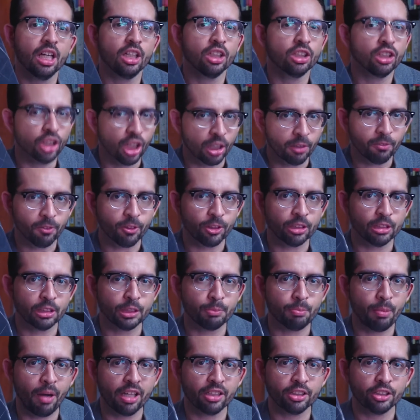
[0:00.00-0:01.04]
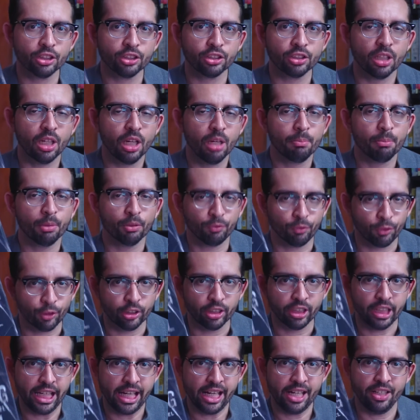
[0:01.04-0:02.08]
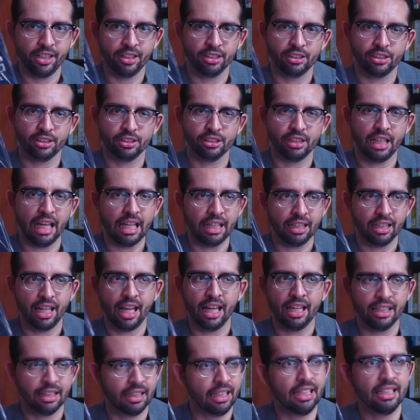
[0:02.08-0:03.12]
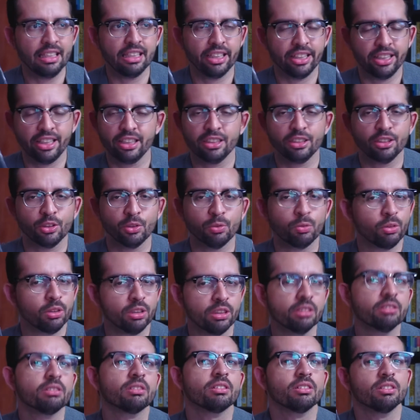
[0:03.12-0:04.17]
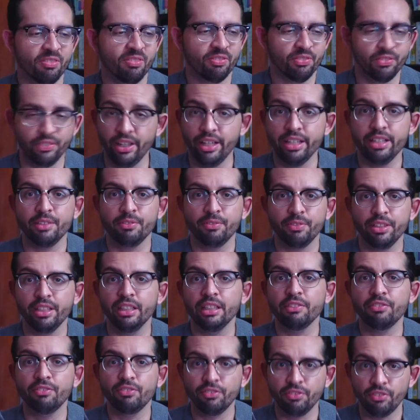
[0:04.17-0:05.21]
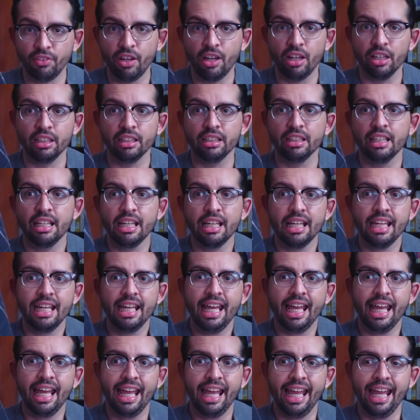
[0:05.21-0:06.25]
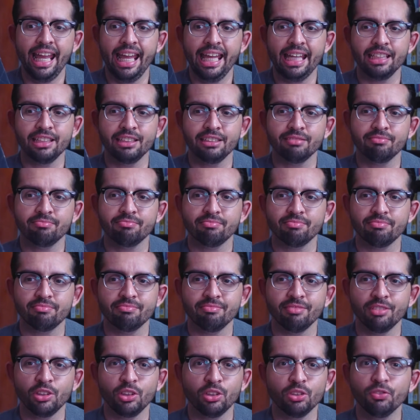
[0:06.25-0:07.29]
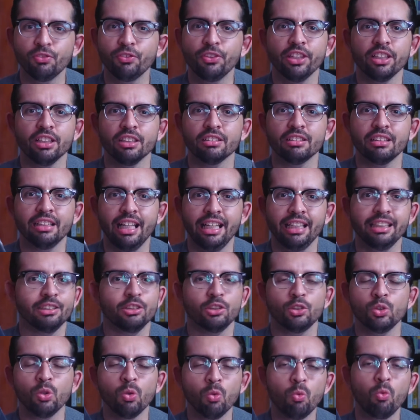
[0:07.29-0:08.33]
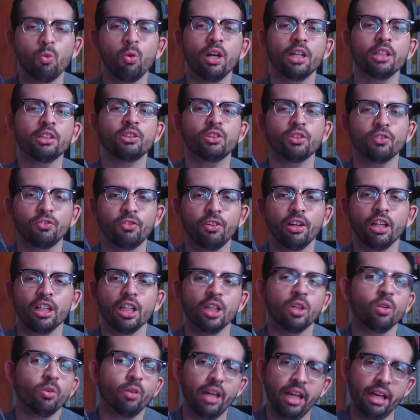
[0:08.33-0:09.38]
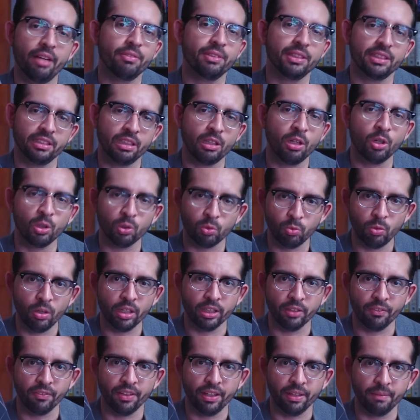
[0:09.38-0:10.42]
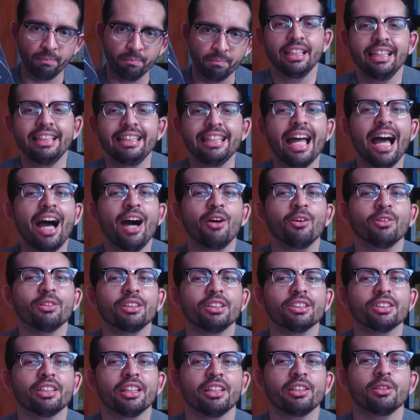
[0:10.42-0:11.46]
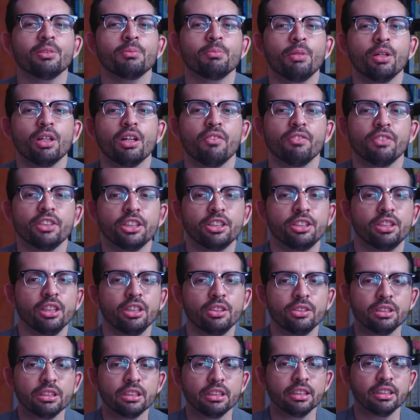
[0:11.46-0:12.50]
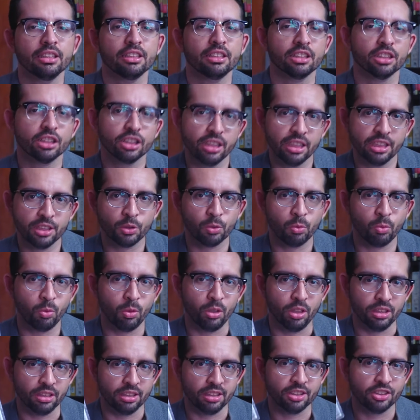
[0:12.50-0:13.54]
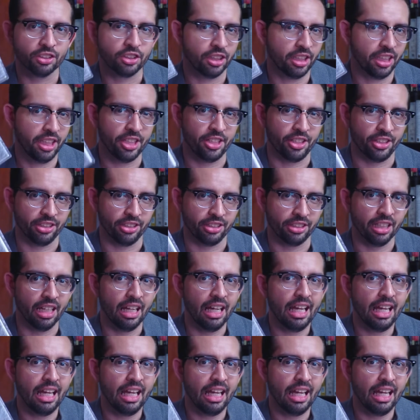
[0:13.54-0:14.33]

Not for the spiders, but for the characters. I think the characters were very, very fun. And you feel like you want to follow every single one of them. Now, the second book of the series is this one, Skitters.